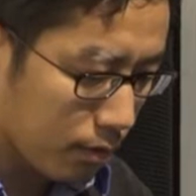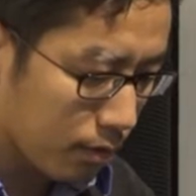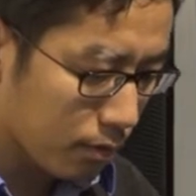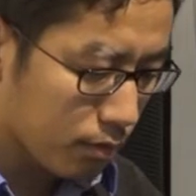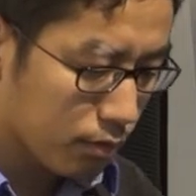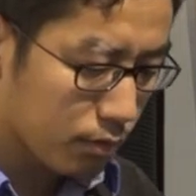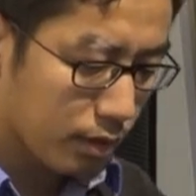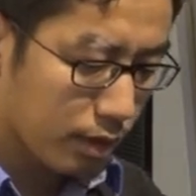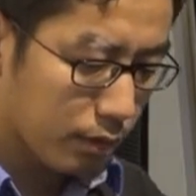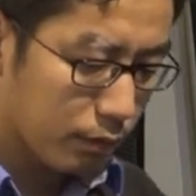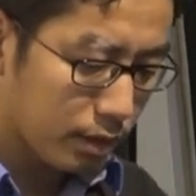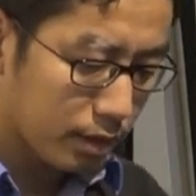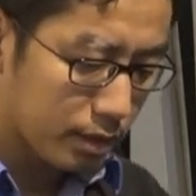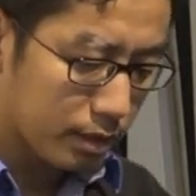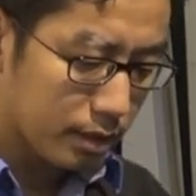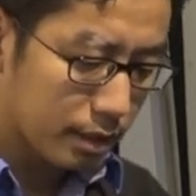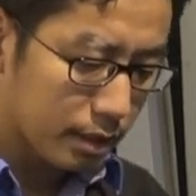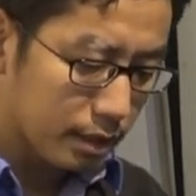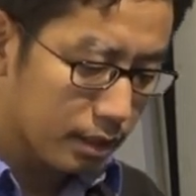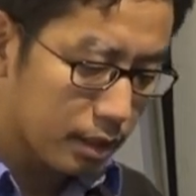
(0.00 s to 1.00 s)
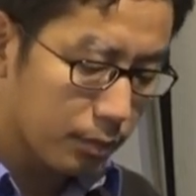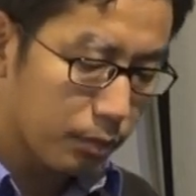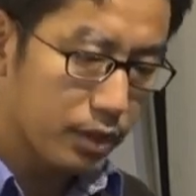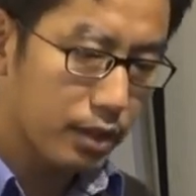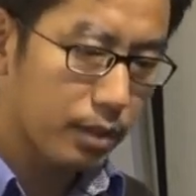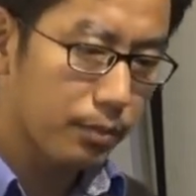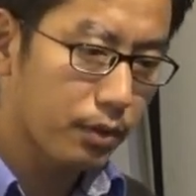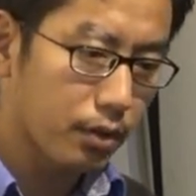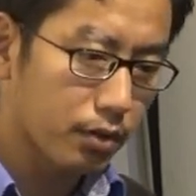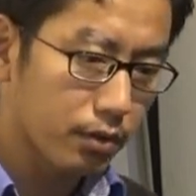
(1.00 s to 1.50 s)
So I will tell a little
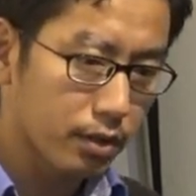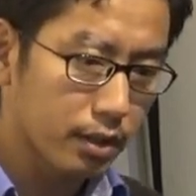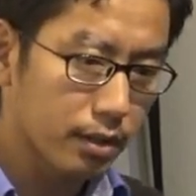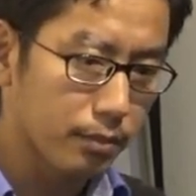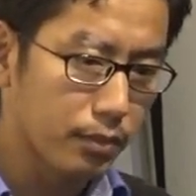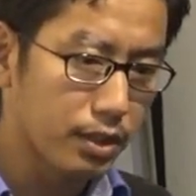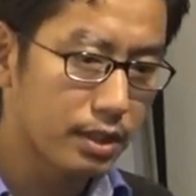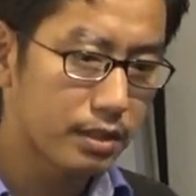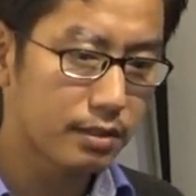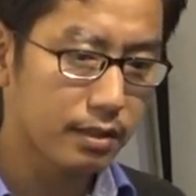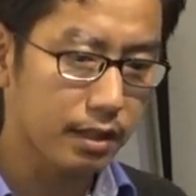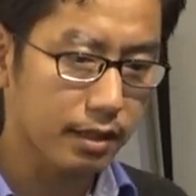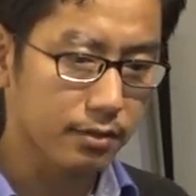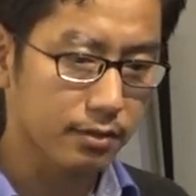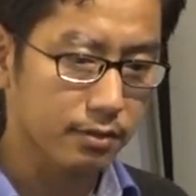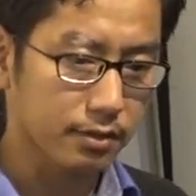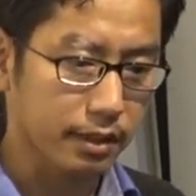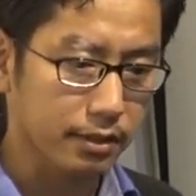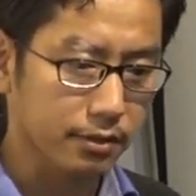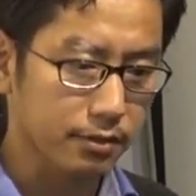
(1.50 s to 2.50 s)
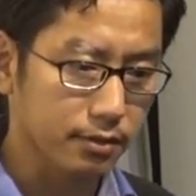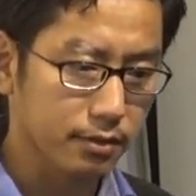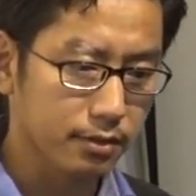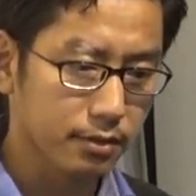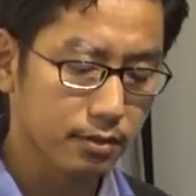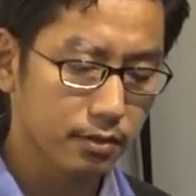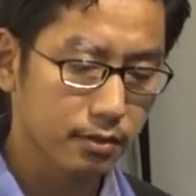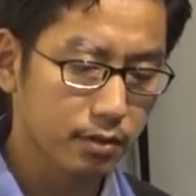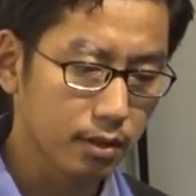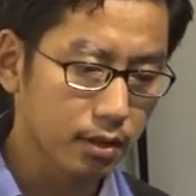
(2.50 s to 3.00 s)
bit about military
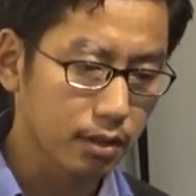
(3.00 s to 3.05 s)
exercises.